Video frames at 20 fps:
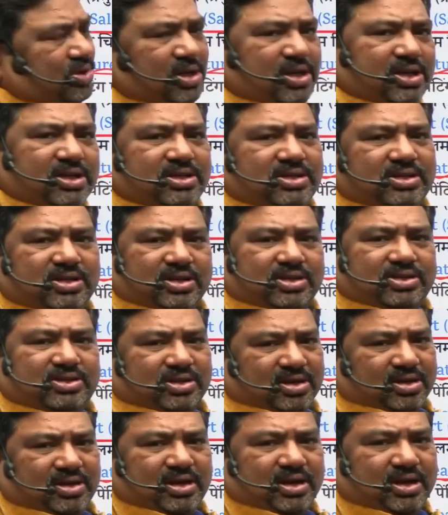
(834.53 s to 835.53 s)

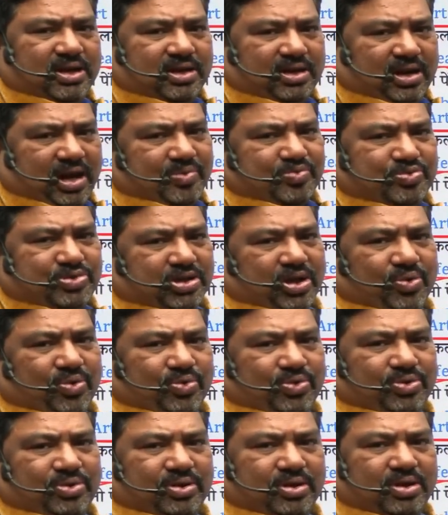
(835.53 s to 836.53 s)
structure comes out.
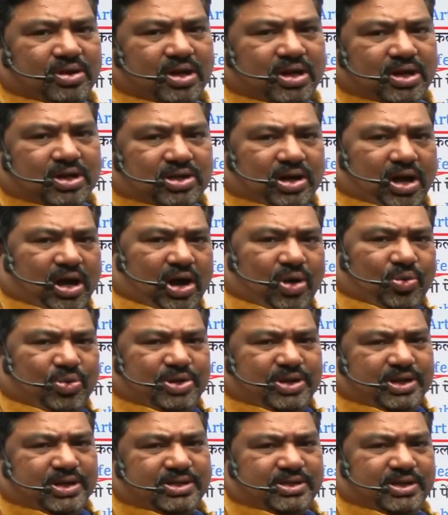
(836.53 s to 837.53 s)
How it
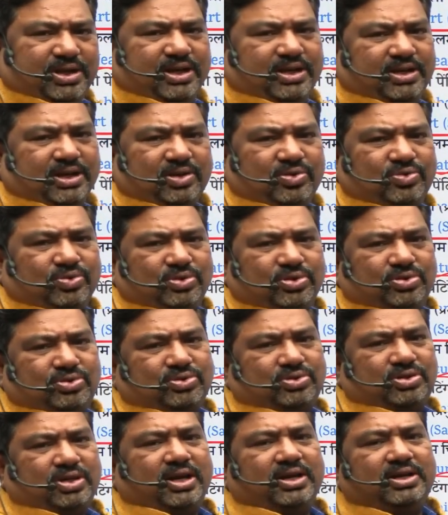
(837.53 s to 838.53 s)
is related to the
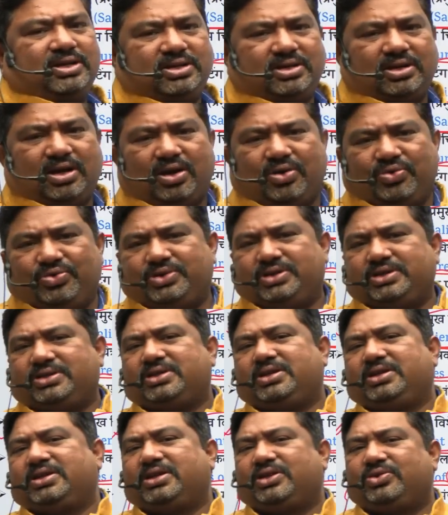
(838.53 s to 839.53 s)
society, how it is
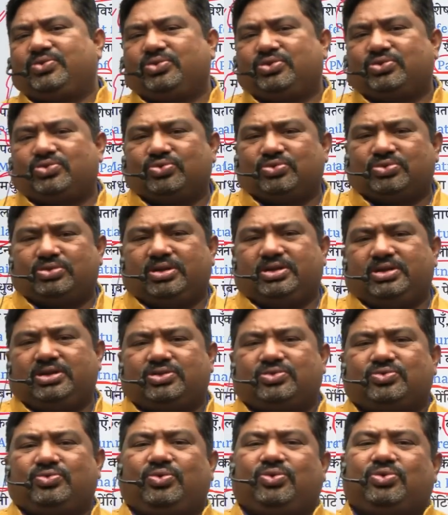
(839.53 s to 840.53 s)
related to the social
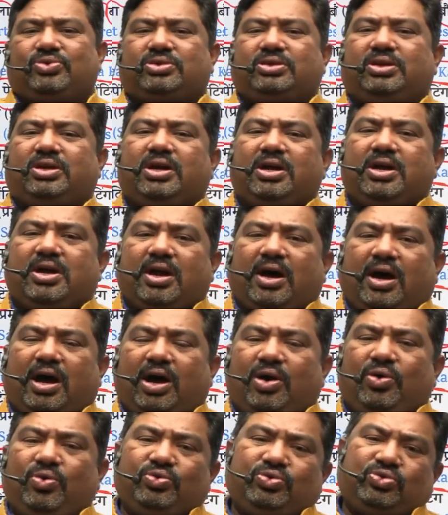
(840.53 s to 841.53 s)
discourse,
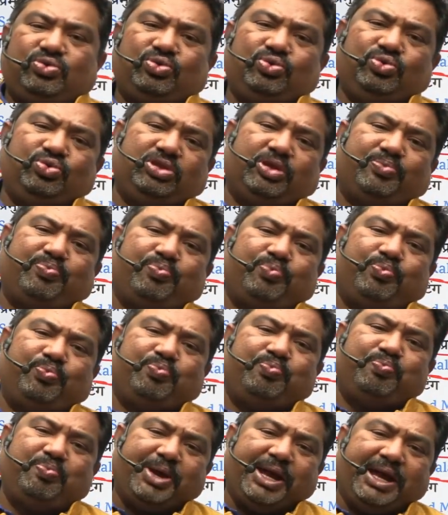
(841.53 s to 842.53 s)
how through the
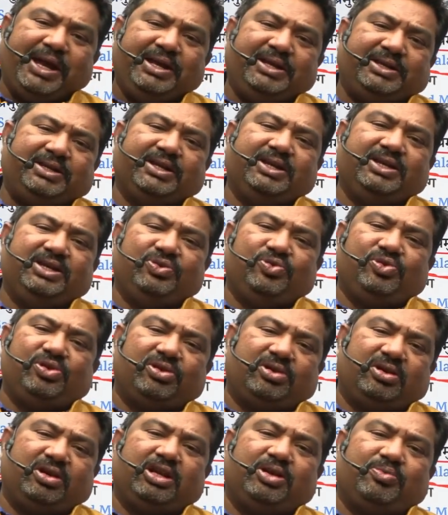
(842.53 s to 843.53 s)
painting you
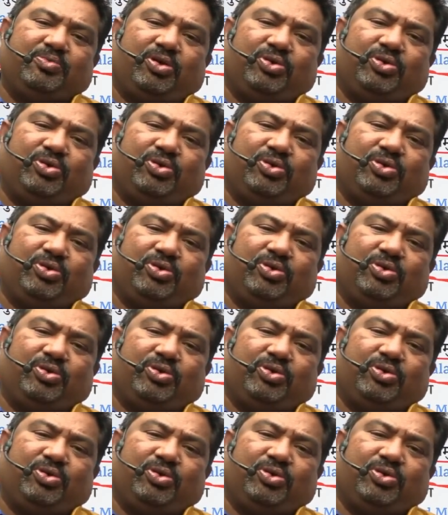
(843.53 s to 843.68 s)
learn about the